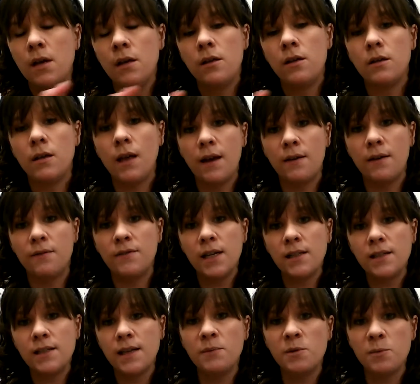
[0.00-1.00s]
you'll have
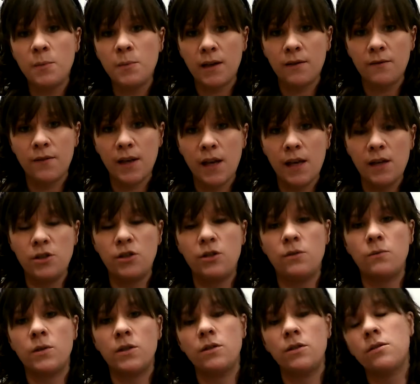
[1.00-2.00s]
10 times
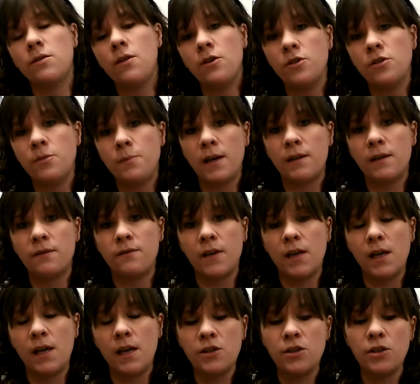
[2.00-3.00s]
magnification, which is larger
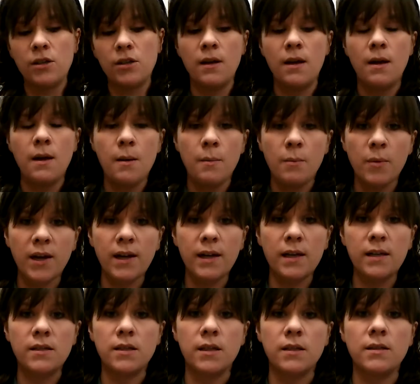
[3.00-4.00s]
magnification, but
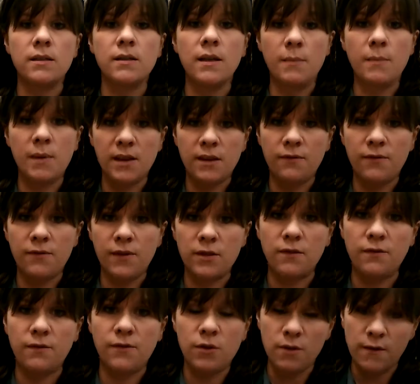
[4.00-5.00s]
it does limit the field
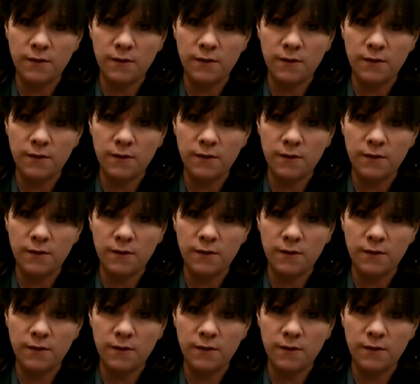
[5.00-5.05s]
of view.